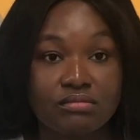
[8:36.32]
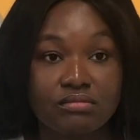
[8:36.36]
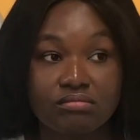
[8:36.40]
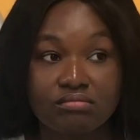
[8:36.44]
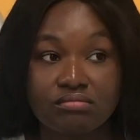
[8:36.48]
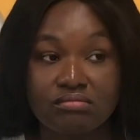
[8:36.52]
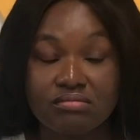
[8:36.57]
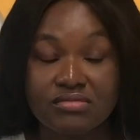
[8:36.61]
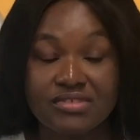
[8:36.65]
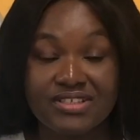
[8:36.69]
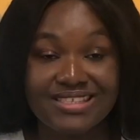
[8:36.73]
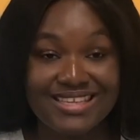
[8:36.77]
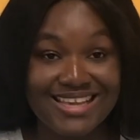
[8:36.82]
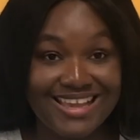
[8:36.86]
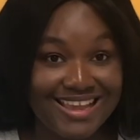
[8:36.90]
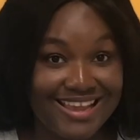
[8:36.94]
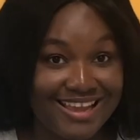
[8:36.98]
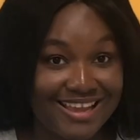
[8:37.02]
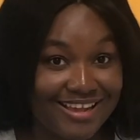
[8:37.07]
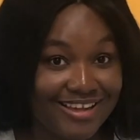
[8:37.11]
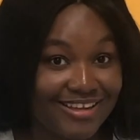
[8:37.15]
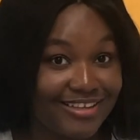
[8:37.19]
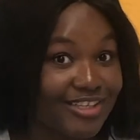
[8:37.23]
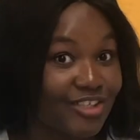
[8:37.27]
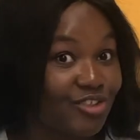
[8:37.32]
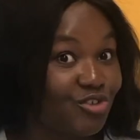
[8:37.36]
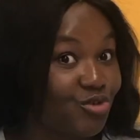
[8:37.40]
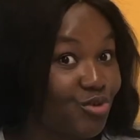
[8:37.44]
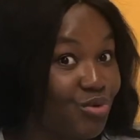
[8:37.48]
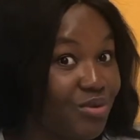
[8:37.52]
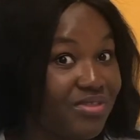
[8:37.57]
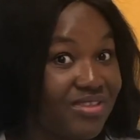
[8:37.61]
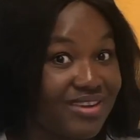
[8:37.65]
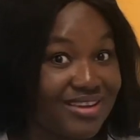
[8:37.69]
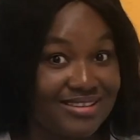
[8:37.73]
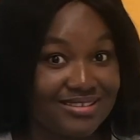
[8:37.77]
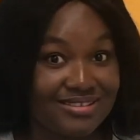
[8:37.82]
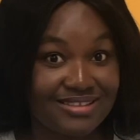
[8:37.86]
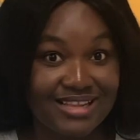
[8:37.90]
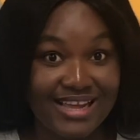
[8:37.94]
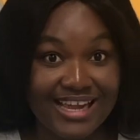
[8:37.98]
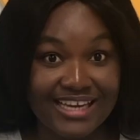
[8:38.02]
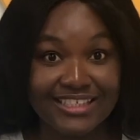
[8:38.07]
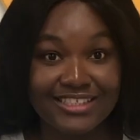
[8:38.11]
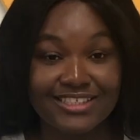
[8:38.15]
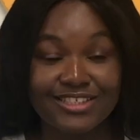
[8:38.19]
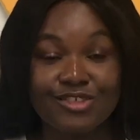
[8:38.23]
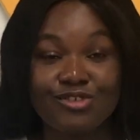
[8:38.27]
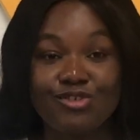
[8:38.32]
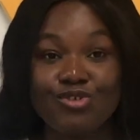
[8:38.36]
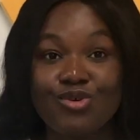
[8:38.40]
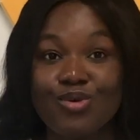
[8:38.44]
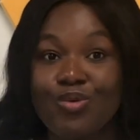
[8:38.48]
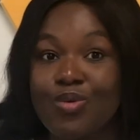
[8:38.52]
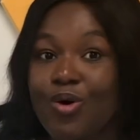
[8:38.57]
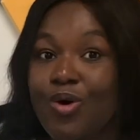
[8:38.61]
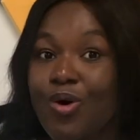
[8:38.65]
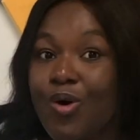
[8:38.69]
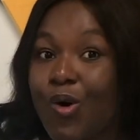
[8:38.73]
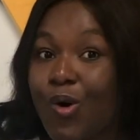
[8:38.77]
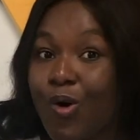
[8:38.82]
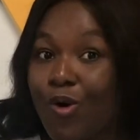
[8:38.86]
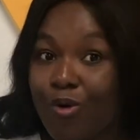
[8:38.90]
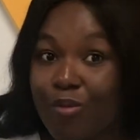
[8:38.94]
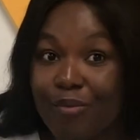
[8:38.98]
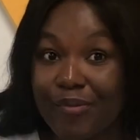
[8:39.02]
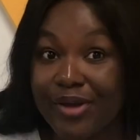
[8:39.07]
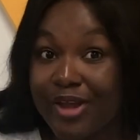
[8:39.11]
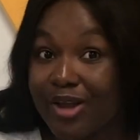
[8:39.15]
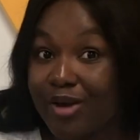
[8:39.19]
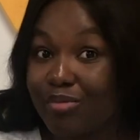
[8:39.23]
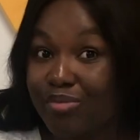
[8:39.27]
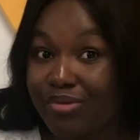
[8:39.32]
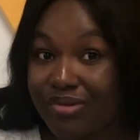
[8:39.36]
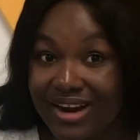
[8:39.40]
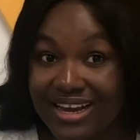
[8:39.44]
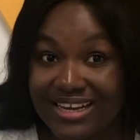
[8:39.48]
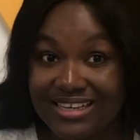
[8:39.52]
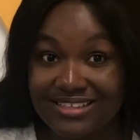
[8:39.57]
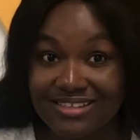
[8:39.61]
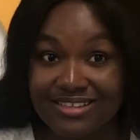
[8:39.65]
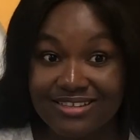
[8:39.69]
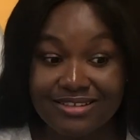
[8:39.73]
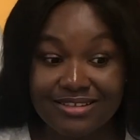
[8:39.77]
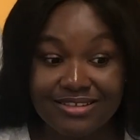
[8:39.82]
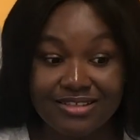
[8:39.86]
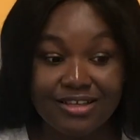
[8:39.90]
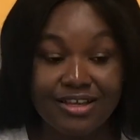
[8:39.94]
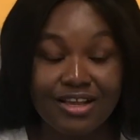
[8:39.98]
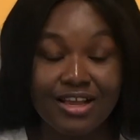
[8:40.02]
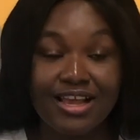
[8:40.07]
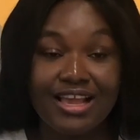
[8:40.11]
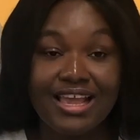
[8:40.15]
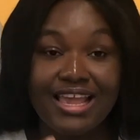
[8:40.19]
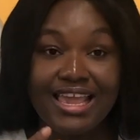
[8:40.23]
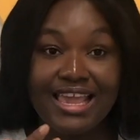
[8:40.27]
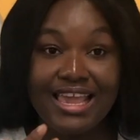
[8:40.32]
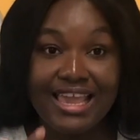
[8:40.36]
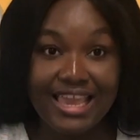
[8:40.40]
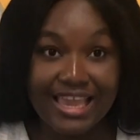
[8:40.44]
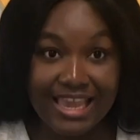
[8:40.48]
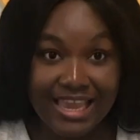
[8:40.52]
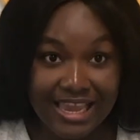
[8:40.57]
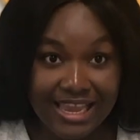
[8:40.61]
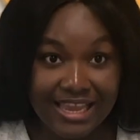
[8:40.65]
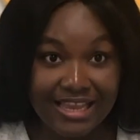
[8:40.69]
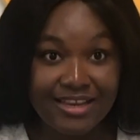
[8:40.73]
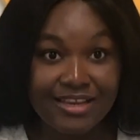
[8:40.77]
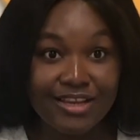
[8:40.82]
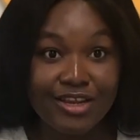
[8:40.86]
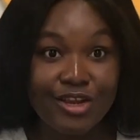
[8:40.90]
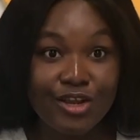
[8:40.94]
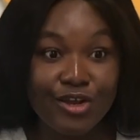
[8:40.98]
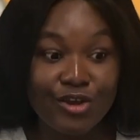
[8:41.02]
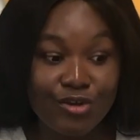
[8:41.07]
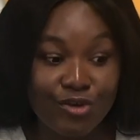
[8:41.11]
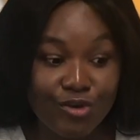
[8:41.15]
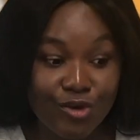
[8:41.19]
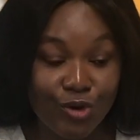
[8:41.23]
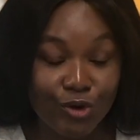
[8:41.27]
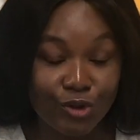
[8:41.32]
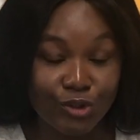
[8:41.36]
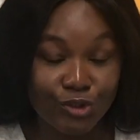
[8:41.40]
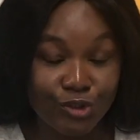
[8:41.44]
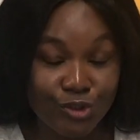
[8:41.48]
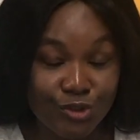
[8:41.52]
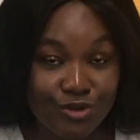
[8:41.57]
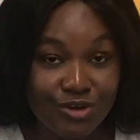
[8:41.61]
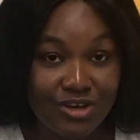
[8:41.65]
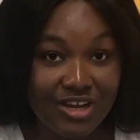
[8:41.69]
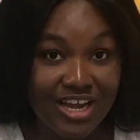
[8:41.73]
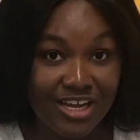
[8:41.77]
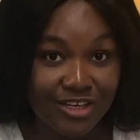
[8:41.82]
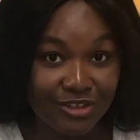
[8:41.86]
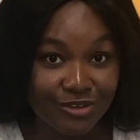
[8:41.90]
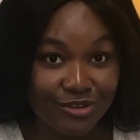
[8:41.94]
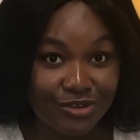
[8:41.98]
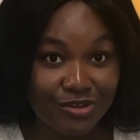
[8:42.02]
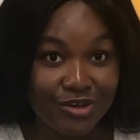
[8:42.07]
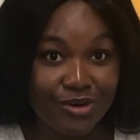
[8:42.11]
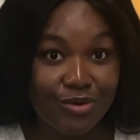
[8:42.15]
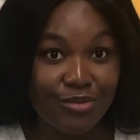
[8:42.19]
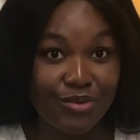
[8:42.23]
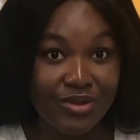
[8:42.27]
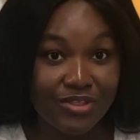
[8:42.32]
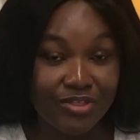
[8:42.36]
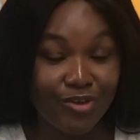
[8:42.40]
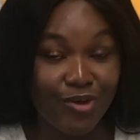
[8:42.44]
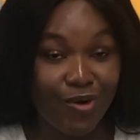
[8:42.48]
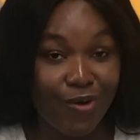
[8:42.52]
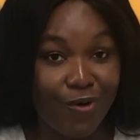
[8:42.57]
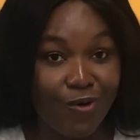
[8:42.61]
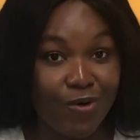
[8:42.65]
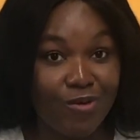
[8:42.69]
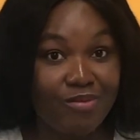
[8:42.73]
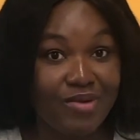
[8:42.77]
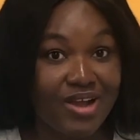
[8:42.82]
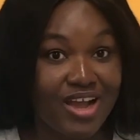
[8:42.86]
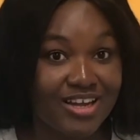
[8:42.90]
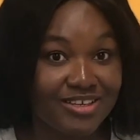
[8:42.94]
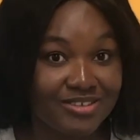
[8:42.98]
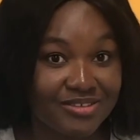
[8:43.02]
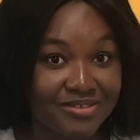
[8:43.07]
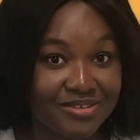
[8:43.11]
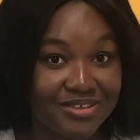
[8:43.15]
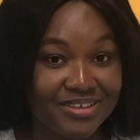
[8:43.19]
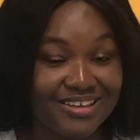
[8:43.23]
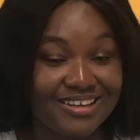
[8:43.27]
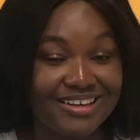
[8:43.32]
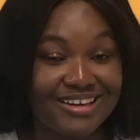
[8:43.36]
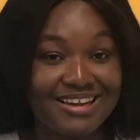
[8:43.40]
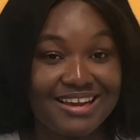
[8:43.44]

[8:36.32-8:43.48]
See, the truth is that you will compare prices in your new country with your home country,